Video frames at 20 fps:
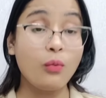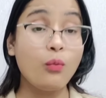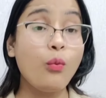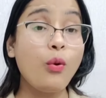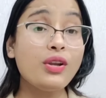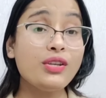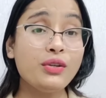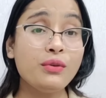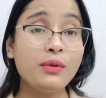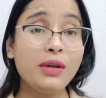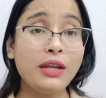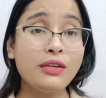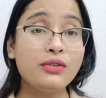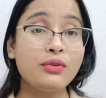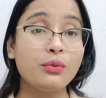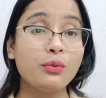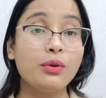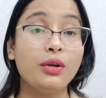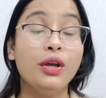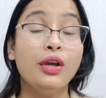What you can
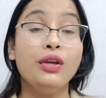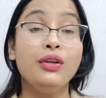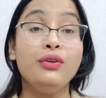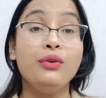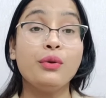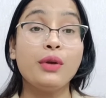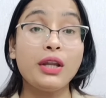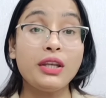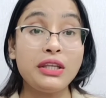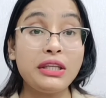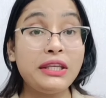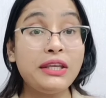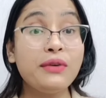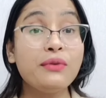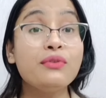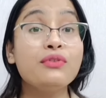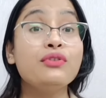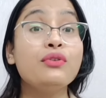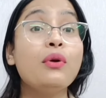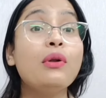do, you can
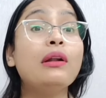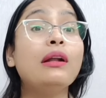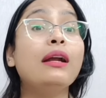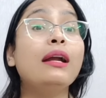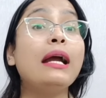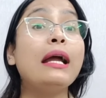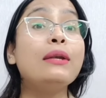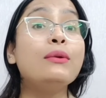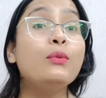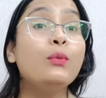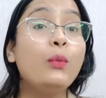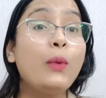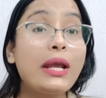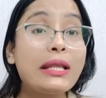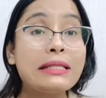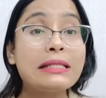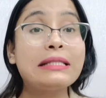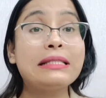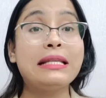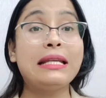use your
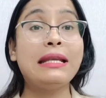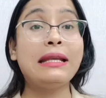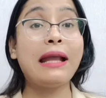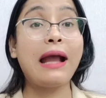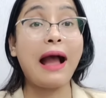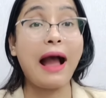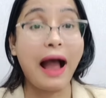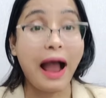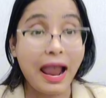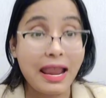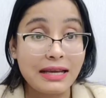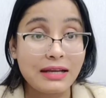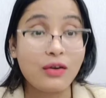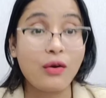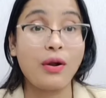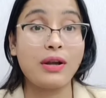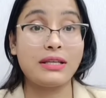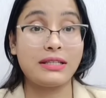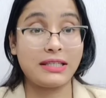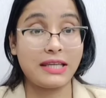convincing eye
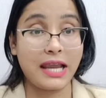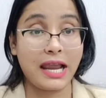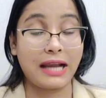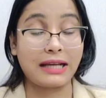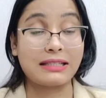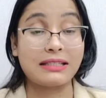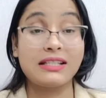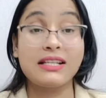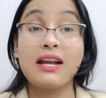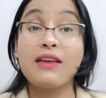contact.